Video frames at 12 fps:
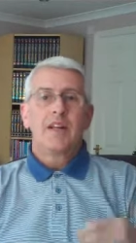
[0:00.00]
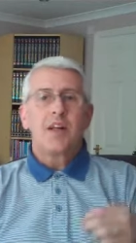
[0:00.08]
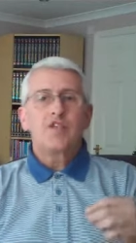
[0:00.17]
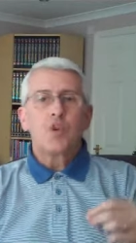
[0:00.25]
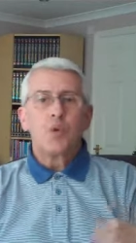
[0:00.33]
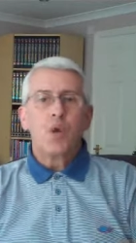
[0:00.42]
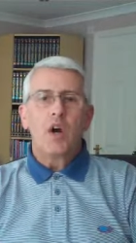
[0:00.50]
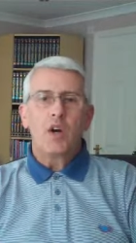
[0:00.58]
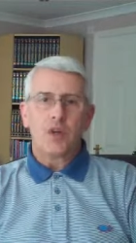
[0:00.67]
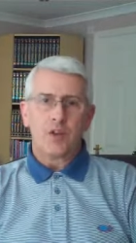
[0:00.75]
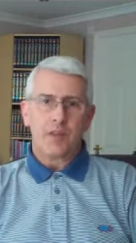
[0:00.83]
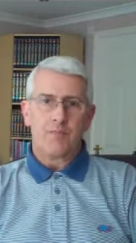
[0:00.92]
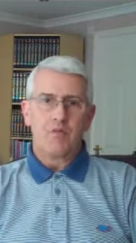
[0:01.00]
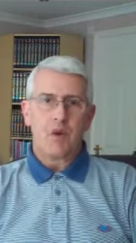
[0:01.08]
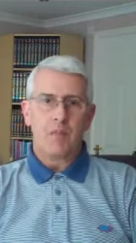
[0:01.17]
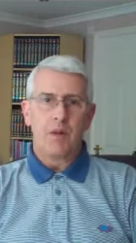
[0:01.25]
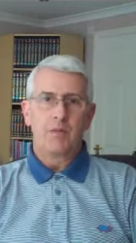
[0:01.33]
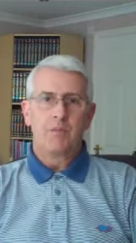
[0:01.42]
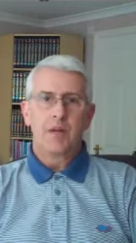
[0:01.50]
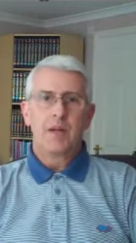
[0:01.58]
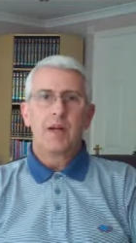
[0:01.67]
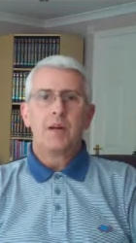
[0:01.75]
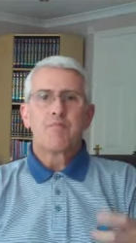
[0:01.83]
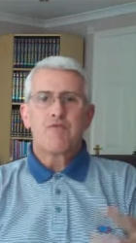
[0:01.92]
Now to work on the problem,
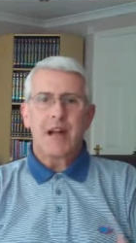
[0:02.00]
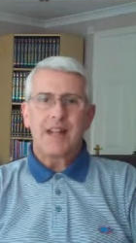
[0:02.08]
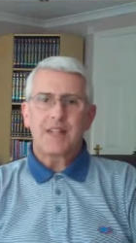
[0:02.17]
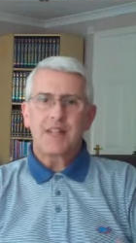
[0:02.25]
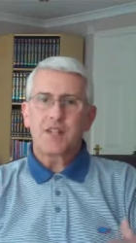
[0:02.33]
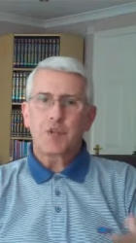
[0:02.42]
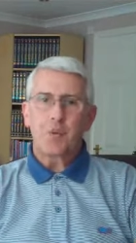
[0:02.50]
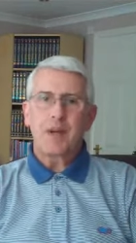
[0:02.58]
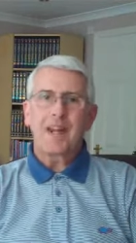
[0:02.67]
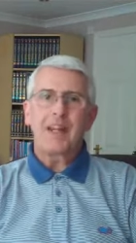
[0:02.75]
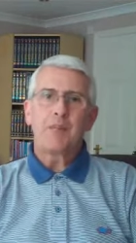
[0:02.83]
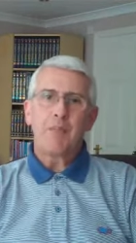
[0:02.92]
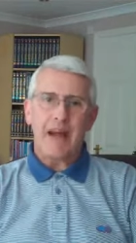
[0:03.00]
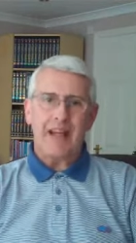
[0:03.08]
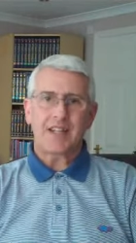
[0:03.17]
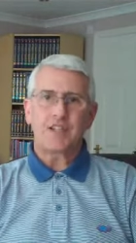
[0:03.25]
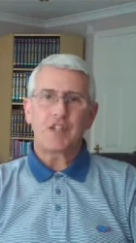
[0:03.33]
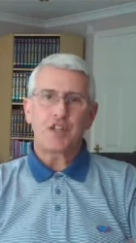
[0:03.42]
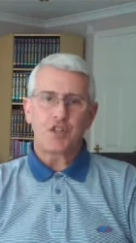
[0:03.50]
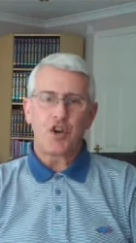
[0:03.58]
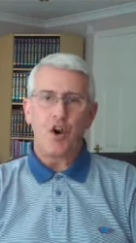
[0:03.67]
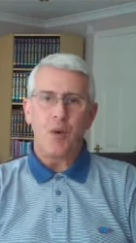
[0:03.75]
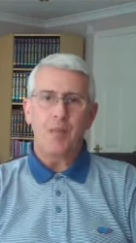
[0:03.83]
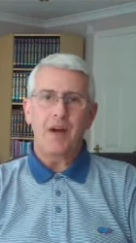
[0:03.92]
practice swinging back to the
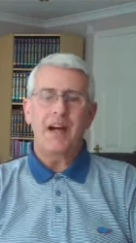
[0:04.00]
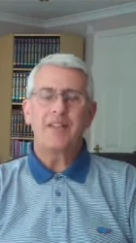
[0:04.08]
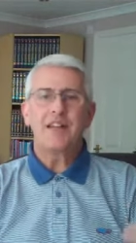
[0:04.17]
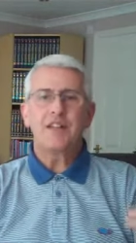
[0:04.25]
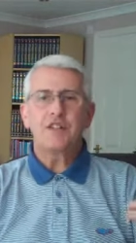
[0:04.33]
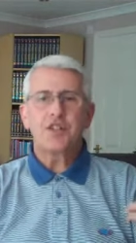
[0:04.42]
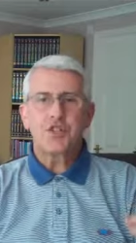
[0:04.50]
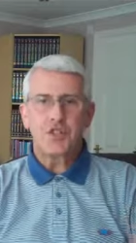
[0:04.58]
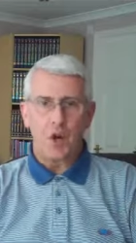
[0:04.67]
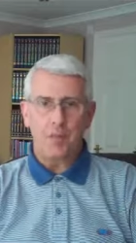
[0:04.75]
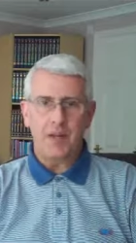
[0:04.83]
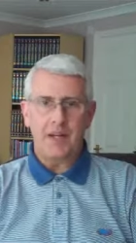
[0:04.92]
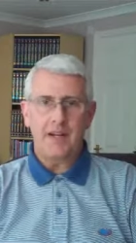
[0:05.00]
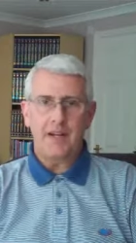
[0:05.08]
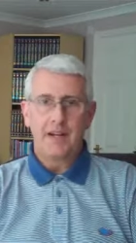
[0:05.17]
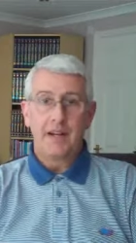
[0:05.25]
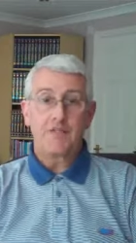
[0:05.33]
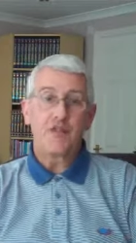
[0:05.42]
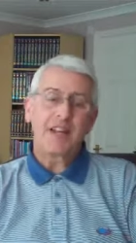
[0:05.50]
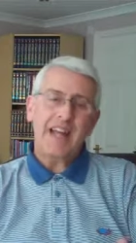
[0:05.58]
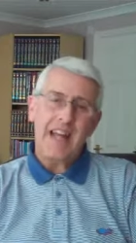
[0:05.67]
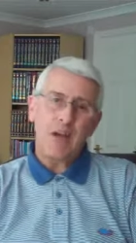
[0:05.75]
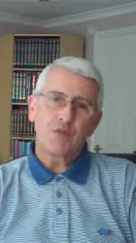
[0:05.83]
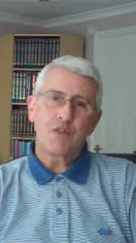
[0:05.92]
top and then stopping for a
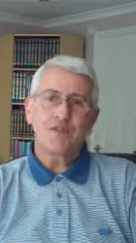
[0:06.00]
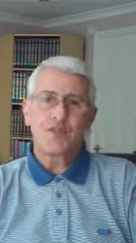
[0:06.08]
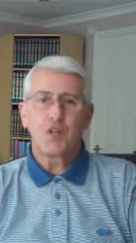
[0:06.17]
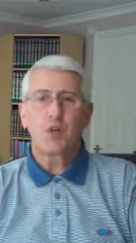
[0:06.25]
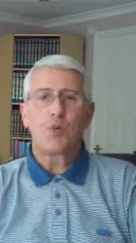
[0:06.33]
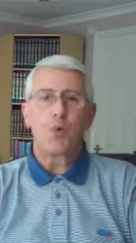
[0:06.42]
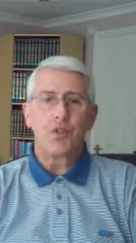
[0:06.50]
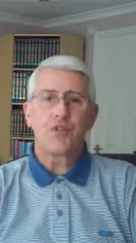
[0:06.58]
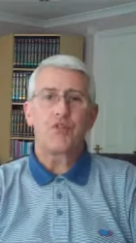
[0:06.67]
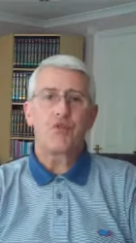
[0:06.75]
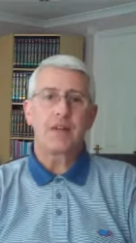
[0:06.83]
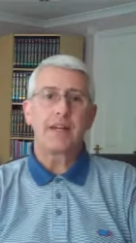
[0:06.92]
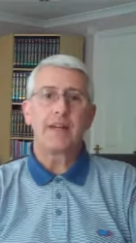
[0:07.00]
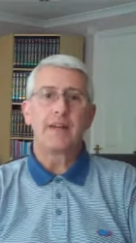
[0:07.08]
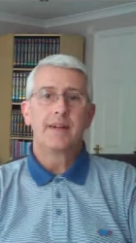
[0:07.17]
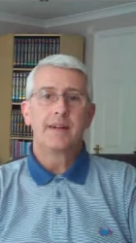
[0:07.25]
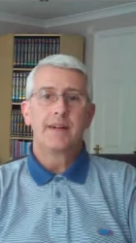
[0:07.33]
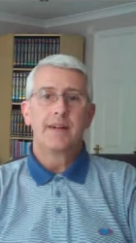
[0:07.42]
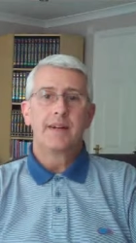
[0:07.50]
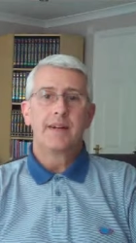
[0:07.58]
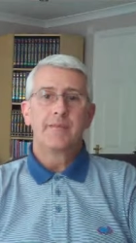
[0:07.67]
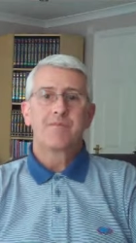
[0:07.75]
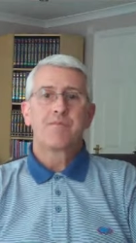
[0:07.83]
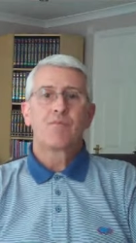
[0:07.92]
count of 2 or 3.
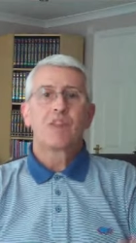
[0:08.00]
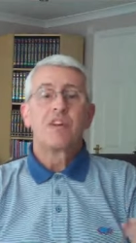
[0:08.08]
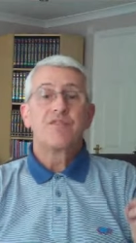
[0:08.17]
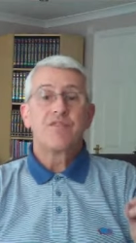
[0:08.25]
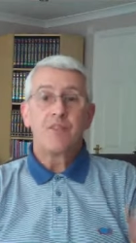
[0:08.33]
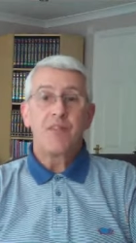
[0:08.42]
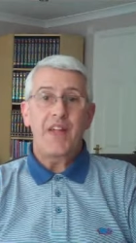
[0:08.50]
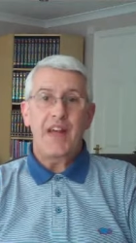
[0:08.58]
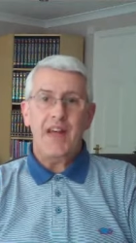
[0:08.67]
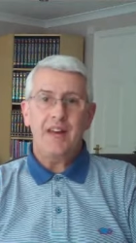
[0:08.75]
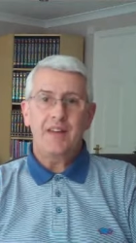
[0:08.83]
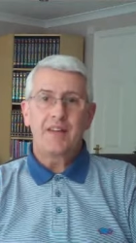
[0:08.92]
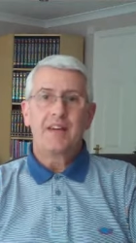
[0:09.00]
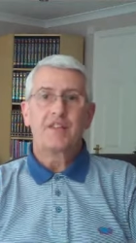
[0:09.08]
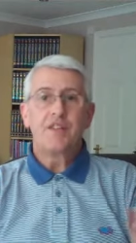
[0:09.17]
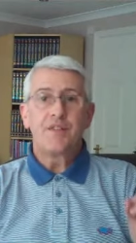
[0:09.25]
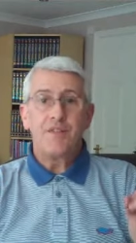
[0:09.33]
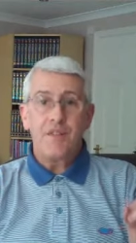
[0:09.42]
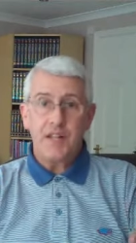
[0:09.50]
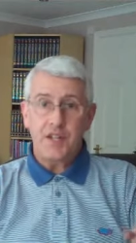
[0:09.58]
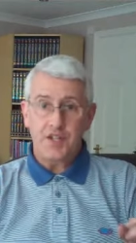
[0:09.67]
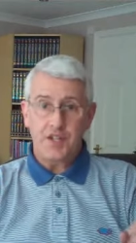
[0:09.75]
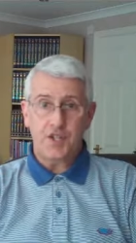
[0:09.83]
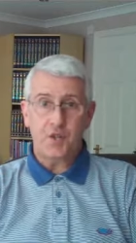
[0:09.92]
From there, to
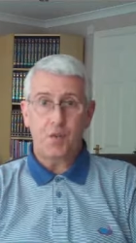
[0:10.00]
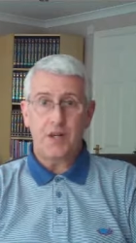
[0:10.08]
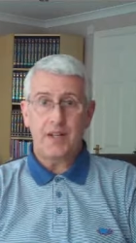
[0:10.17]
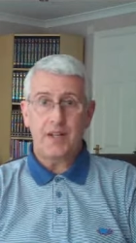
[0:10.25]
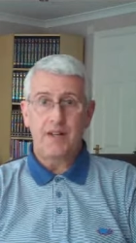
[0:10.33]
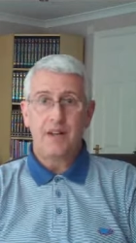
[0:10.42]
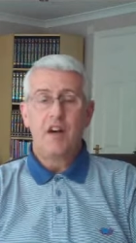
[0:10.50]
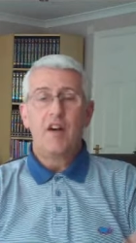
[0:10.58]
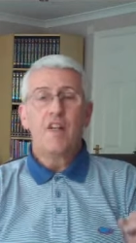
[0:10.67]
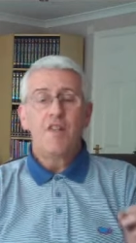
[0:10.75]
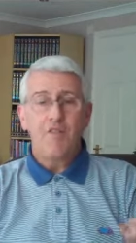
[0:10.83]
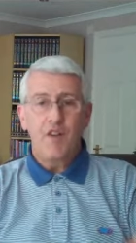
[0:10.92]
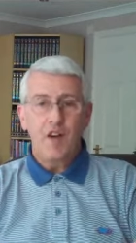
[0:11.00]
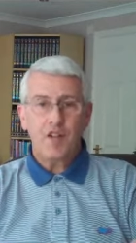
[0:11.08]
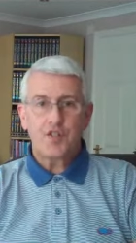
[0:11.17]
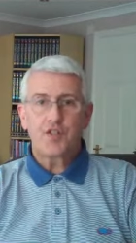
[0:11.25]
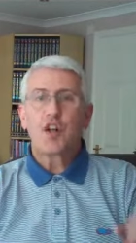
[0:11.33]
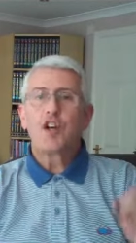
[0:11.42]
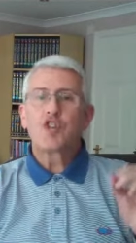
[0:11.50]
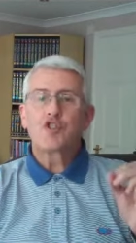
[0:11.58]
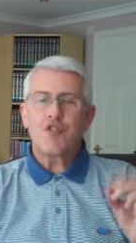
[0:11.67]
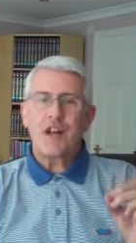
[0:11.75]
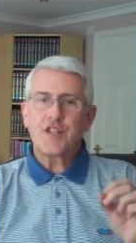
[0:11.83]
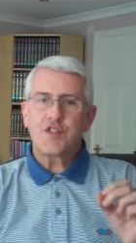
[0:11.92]
finish the swing, first
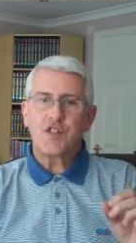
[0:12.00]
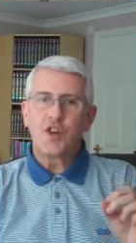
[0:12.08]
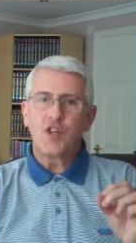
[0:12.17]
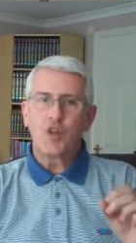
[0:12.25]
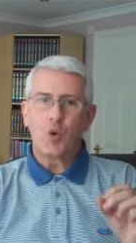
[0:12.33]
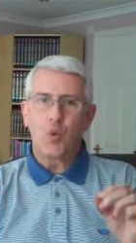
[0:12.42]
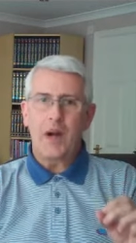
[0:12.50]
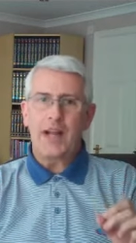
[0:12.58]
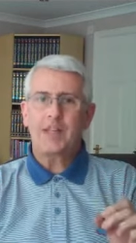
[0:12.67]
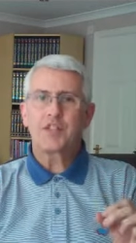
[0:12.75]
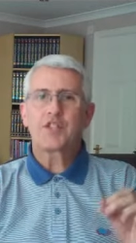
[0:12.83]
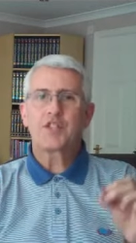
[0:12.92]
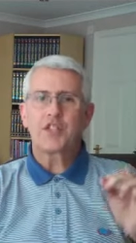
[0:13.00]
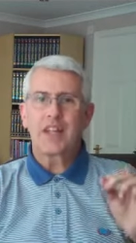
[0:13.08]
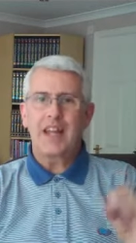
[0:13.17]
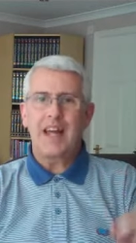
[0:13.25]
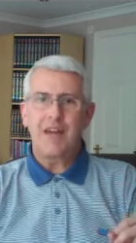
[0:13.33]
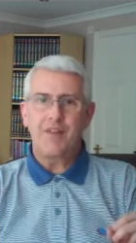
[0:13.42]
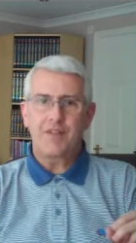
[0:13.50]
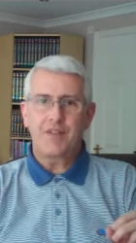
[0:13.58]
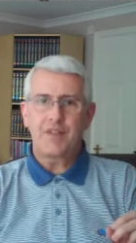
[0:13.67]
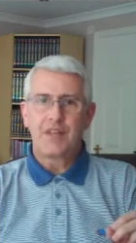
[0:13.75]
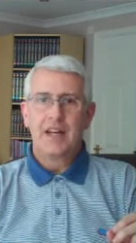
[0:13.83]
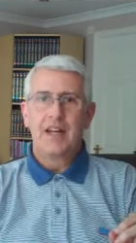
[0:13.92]
transfer your weight to the
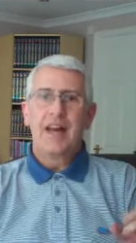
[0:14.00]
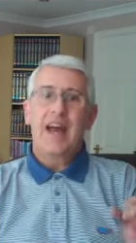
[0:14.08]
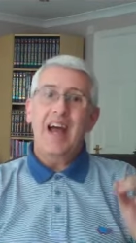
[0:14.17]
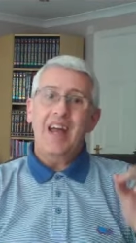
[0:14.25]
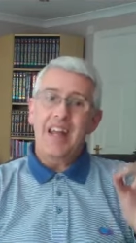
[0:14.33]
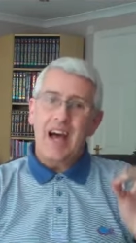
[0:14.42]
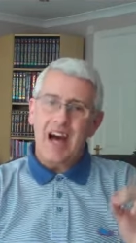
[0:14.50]
left and